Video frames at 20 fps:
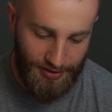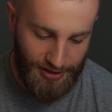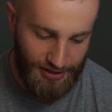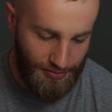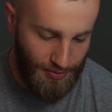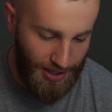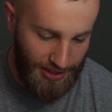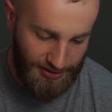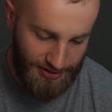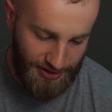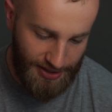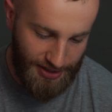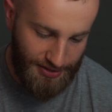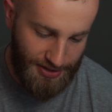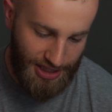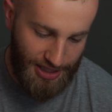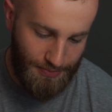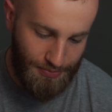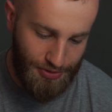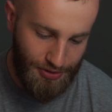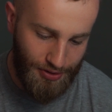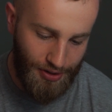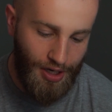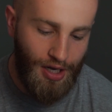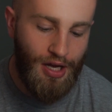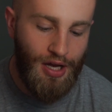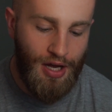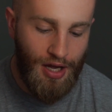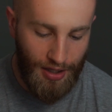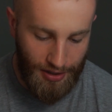In Isaiah chapter
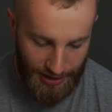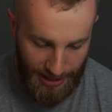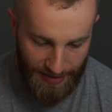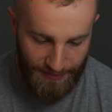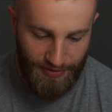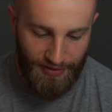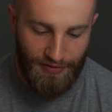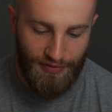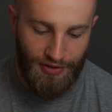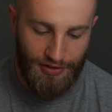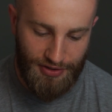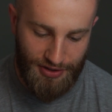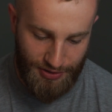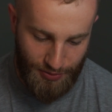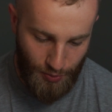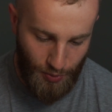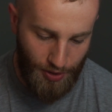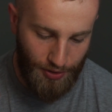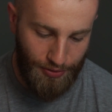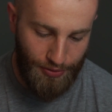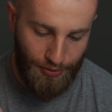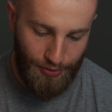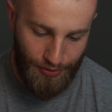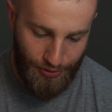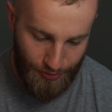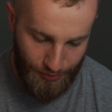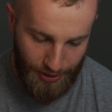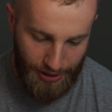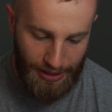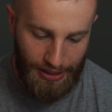11, verses 1 through
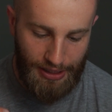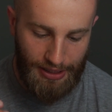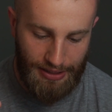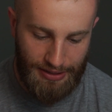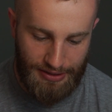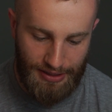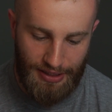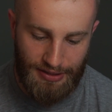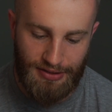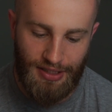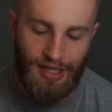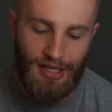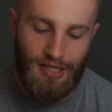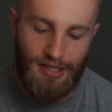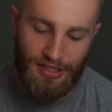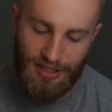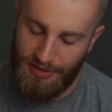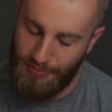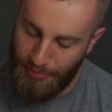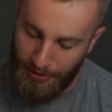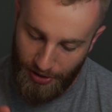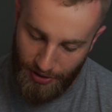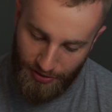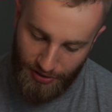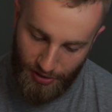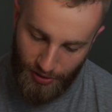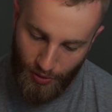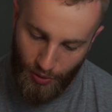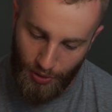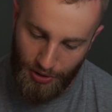3, he says, The Spirit
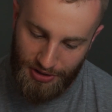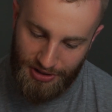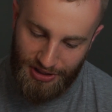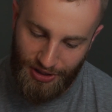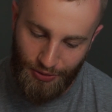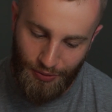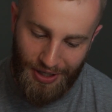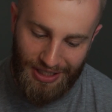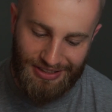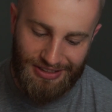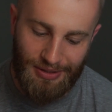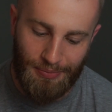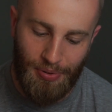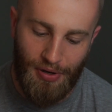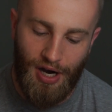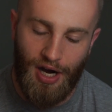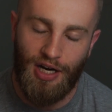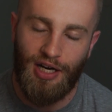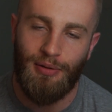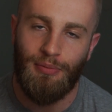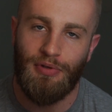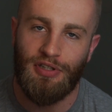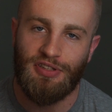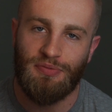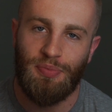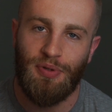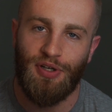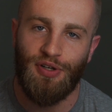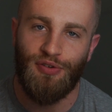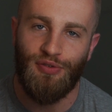of the Lord shall rest upon him a
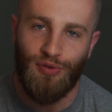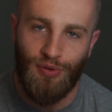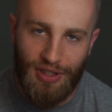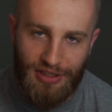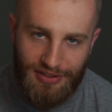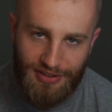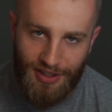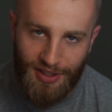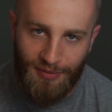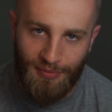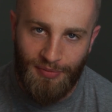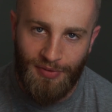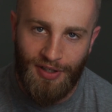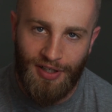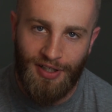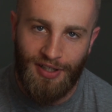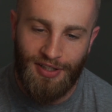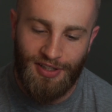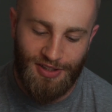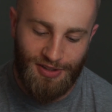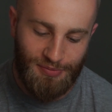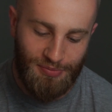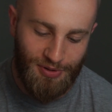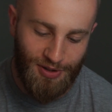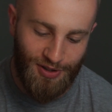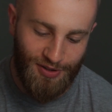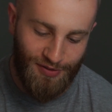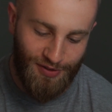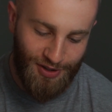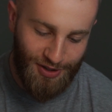spirit of wisdom,
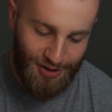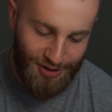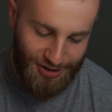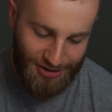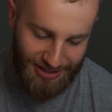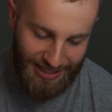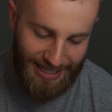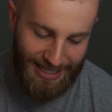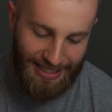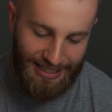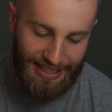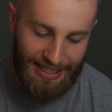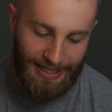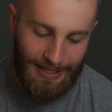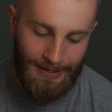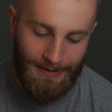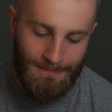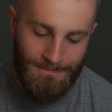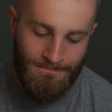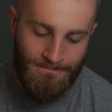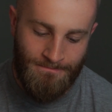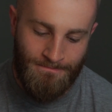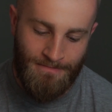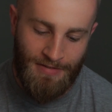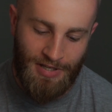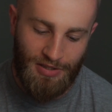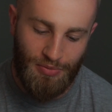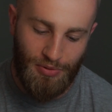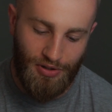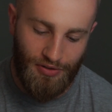spirit of understanding
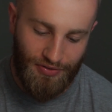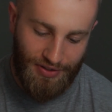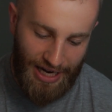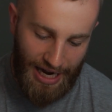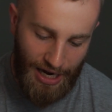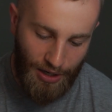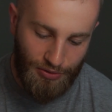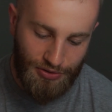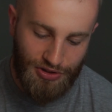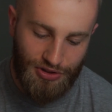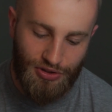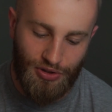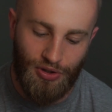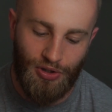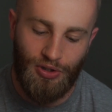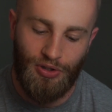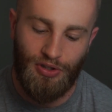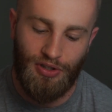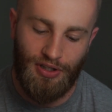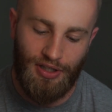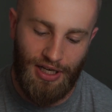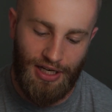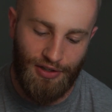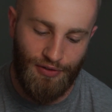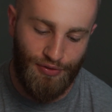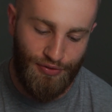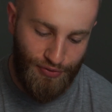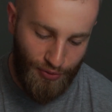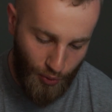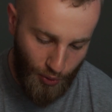spirit of counsel
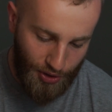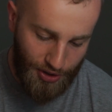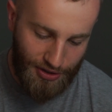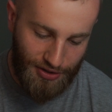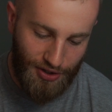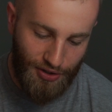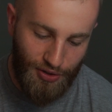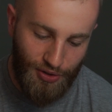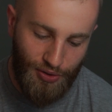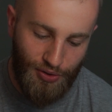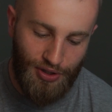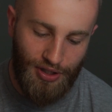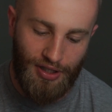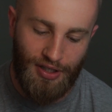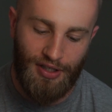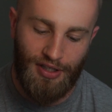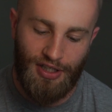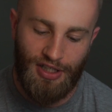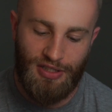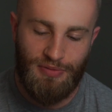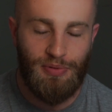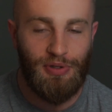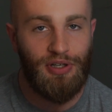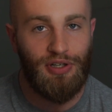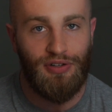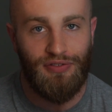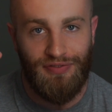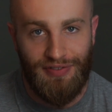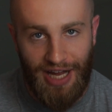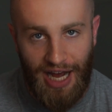and of fortitude,
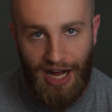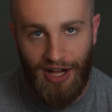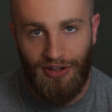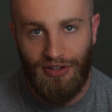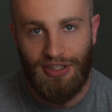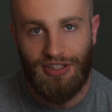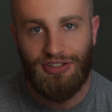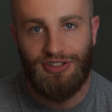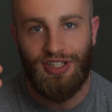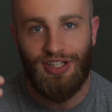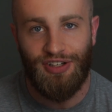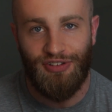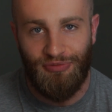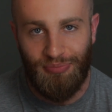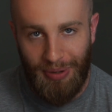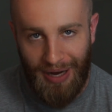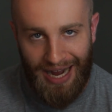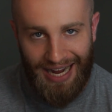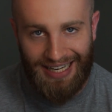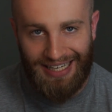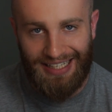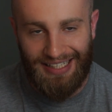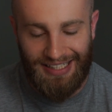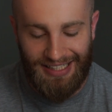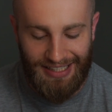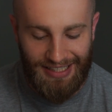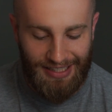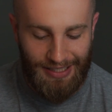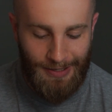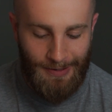spirit of knowledge and of
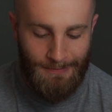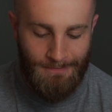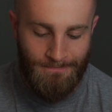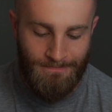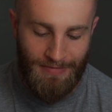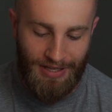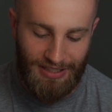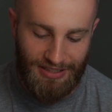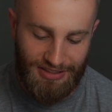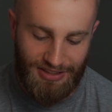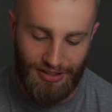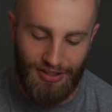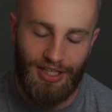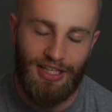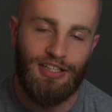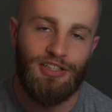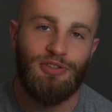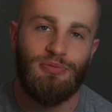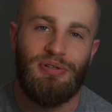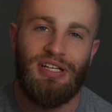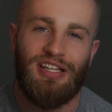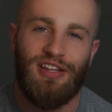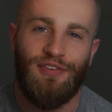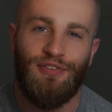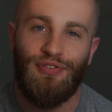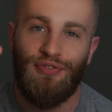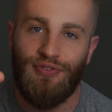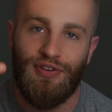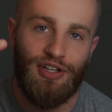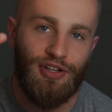piety, and his delight shall be the
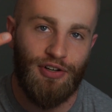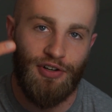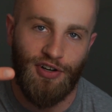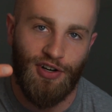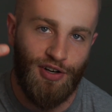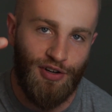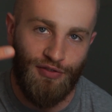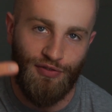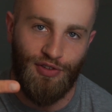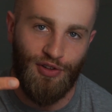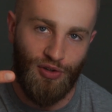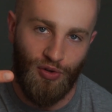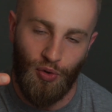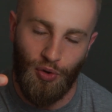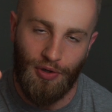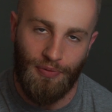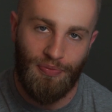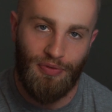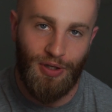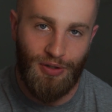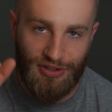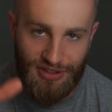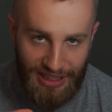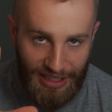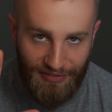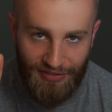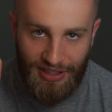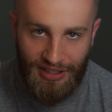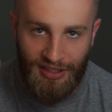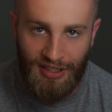fear of the Lord. The
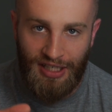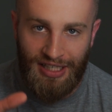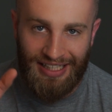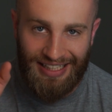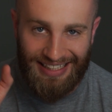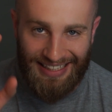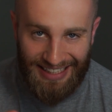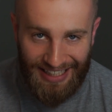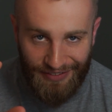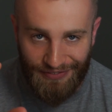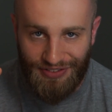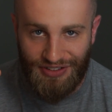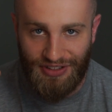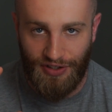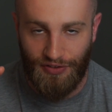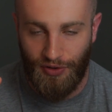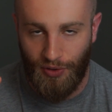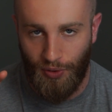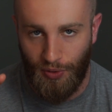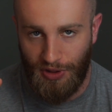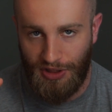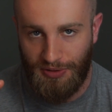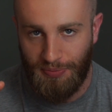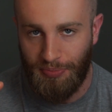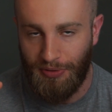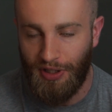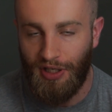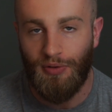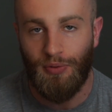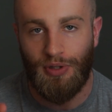seven gifts of the Holy
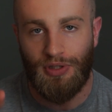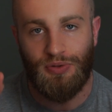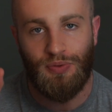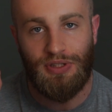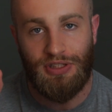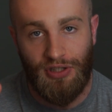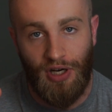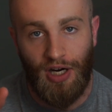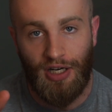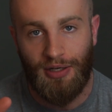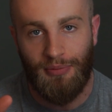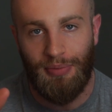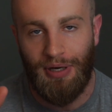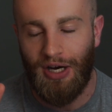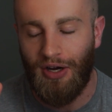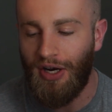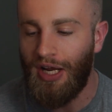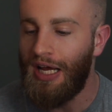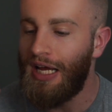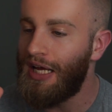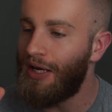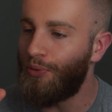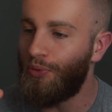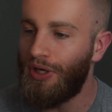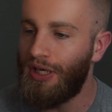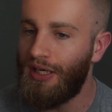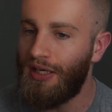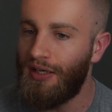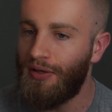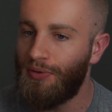Spirit, which we talk about,
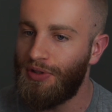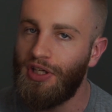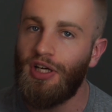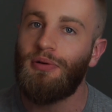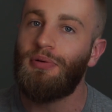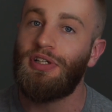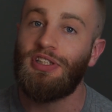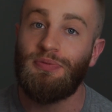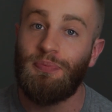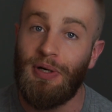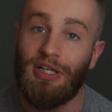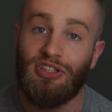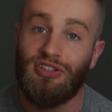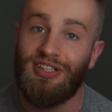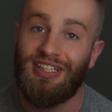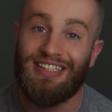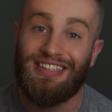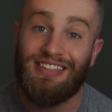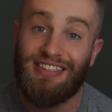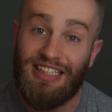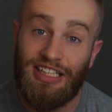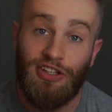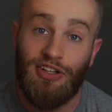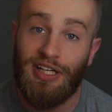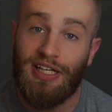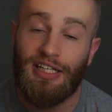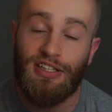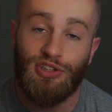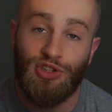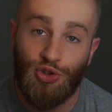we, we talk about especially the
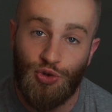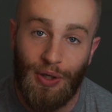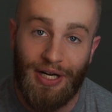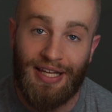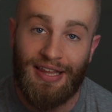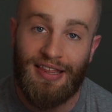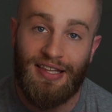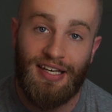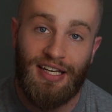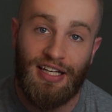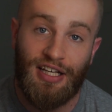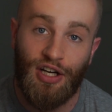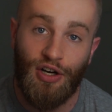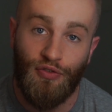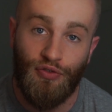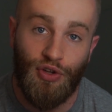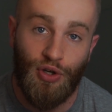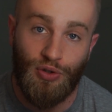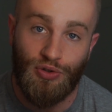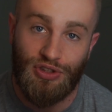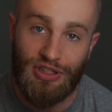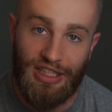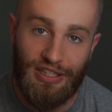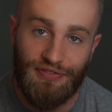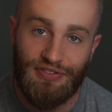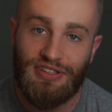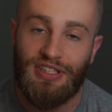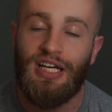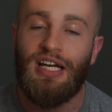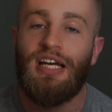sealing and strengthening of those
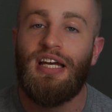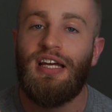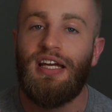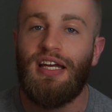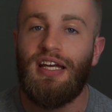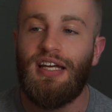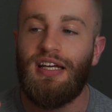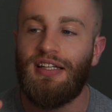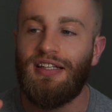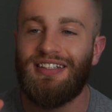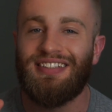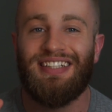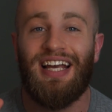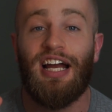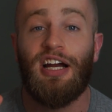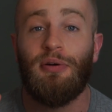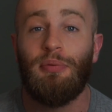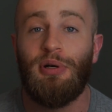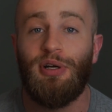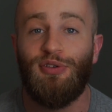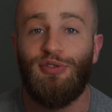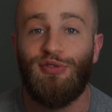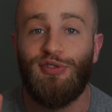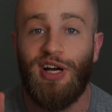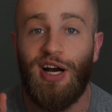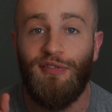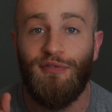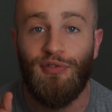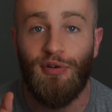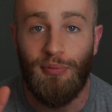gifts in the sacrament of
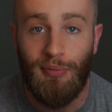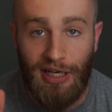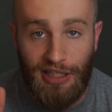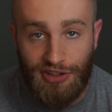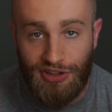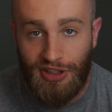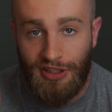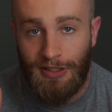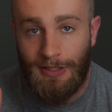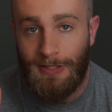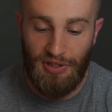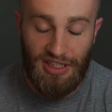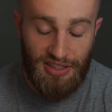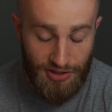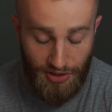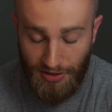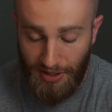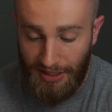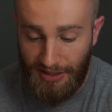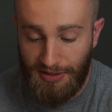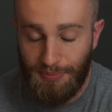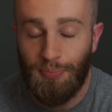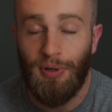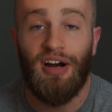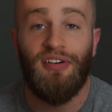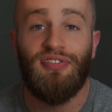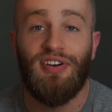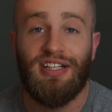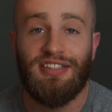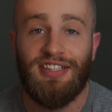confirmation. But these are things
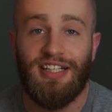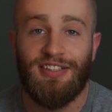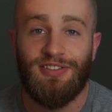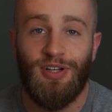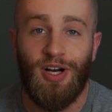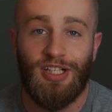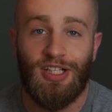prophet Isaiah